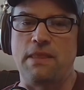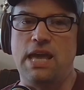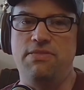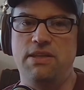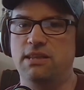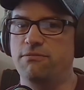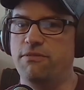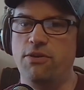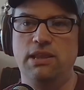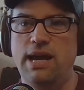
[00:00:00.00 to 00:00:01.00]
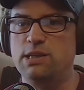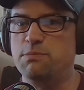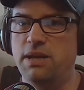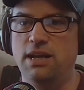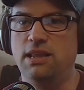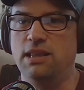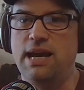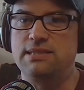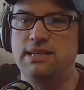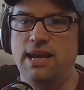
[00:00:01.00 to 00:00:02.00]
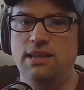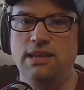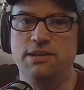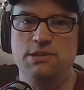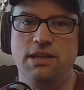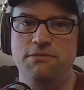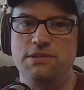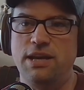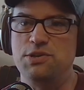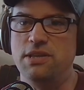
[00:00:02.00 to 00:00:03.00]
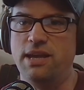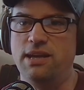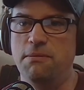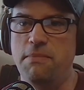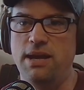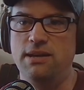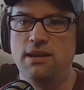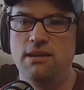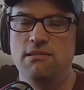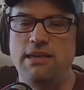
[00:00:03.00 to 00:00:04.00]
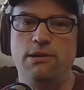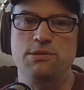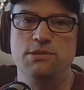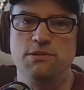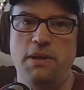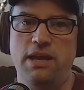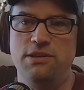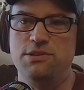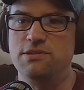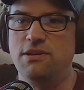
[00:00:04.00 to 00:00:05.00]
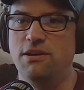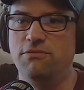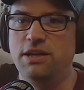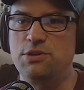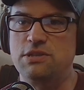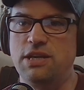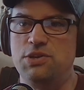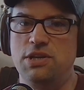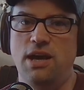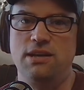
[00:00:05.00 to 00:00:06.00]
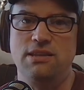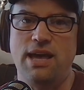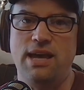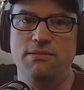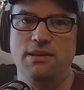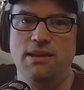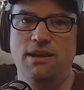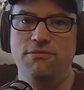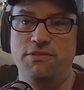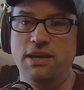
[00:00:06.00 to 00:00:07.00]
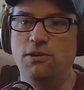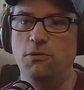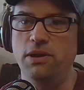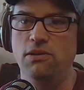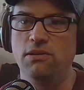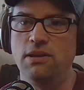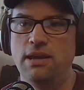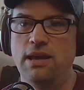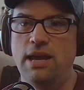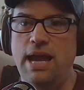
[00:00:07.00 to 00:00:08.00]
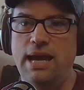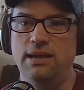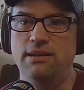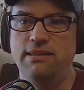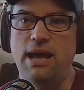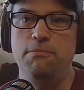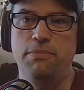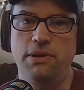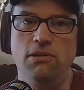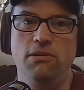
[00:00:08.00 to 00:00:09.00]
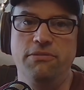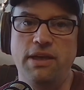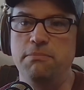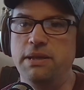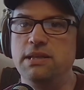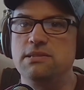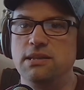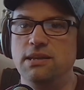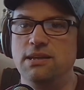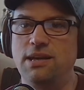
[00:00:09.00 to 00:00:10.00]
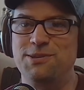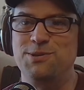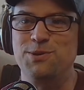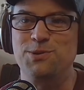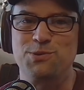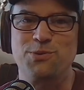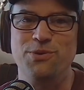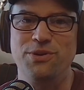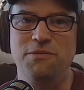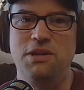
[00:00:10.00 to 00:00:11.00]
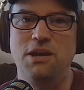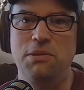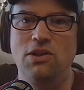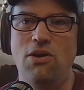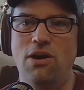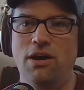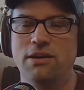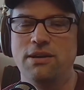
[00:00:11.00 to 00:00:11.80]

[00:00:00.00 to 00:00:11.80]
And then at the very last minute, the last day of the legislative session, they can amend thousands of pages of legislation onto that vehicle bill. And that bill then meets the constitutional scrutiny of becoming law.